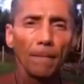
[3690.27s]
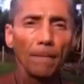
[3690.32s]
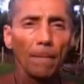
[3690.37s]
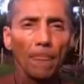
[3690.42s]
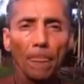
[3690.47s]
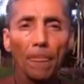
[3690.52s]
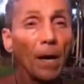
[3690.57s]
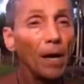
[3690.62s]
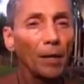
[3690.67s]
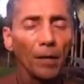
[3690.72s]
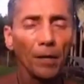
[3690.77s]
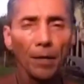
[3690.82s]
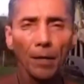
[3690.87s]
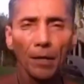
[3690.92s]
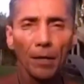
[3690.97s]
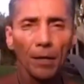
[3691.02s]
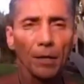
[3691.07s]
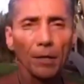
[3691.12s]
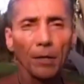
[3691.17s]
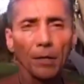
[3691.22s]
None.
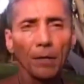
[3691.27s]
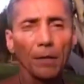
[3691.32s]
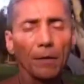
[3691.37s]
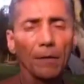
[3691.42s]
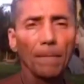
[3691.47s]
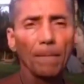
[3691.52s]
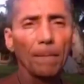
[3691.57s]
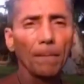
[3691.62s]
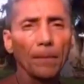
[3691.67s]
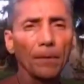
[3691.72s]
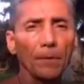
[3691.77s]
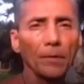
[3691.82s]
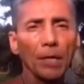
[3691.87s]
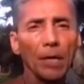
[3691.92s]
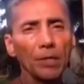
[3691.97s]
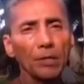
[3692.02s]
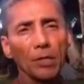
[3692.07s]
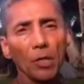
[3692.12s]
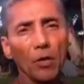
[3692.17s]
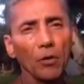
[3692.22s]

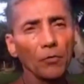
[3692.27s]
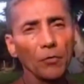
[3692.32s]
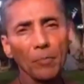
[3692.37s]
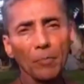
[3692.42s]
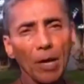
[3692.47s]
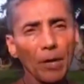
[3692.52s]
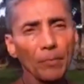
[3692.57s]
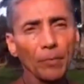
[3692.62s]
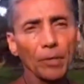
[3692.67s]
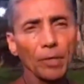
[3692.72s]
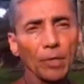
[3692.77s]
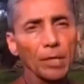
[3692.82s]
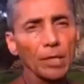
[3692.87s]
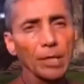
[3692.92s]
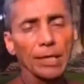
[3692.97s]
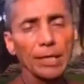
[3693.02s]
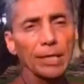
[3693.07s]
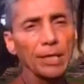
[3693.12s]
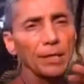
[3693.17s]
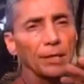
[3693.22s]
Okay, so remember,
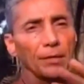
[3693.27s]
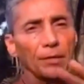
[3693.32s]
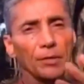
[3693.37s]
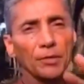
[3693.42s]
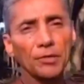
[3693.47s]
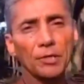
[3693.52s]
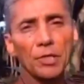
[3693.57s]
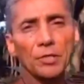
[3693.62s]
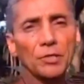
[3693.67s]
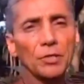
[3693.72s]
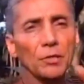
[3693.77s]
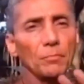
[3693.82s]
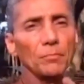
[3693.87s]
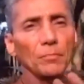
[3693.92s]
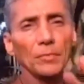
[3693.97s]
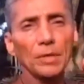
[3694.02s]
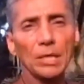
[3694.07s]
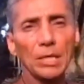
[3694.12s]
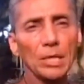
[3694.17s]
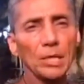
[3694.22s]
the
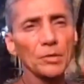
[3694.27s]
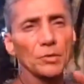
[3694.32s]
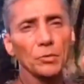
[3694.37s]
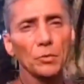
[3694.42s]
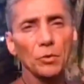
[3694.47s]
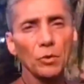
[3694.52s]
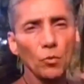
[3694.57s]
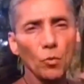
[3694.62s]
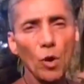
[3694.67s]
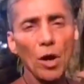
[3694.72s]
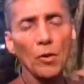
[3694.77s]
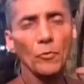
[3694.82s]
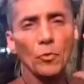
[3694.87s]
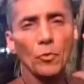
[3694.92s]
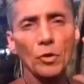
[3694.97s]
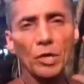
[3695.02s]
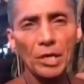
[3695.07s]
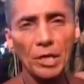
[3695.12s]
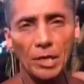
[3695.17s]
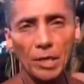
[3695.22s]
system is what
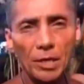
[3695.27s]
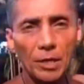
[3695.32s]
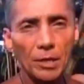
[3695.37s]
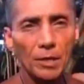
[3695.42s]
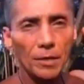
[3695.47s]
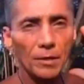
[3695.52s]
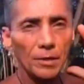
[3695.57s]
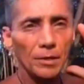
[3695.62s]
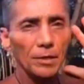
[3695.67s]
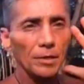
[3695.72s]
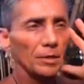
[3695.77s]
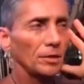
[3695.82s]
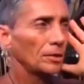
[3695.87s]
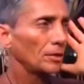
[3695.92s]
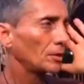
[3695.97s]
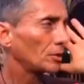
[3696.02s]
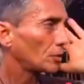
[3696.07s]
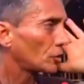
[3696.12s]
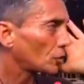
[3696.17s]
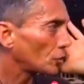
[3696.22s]
we
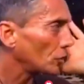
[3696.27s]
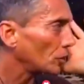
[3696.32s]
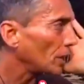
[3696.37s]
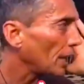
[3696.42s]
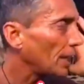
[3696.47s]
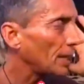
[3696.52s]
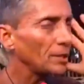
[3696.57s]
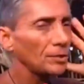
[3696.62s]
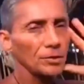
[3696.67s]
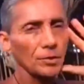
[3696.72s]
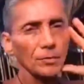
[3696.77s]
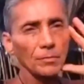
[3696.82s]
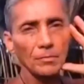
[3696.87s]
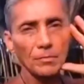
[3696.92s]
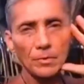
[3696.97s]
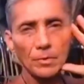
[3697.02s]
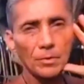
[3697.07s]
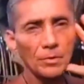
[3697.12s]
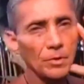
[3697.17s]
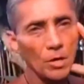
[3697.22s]
create.
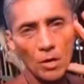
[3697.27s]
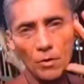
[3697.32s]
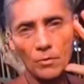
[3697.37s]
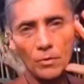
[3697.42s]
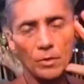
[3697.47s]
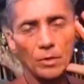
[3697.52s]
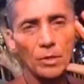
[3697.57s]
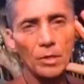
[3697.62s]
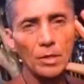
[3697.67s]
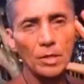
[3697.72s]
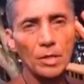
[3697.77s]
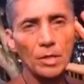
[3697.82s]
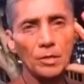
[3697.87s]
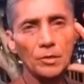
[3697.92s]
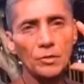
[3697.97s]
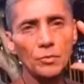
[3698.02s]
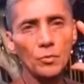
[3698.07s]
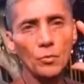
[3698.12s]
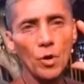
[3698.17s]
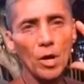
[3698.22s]
No,
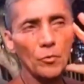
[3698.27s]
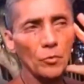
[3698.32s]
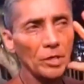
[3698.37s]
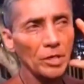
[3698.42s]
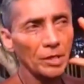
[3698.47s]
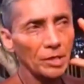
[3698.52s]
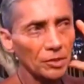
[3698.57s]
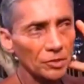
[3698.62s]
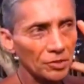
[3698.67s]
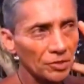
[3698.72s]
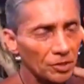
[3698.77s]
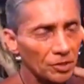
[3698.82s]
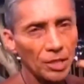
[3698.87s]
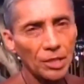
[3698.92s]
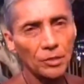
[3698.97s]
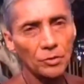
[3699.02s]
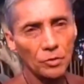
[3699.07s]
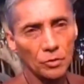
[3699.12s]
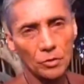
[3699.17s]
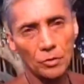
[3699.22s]
is what we can
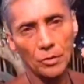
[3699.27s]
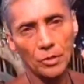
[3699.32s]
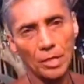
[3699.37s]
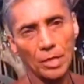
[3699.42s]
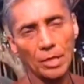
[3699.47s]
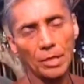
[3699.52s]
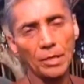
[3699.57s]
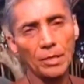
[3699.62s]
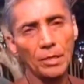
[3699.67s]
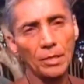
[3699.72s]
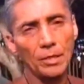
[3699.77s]
see to create.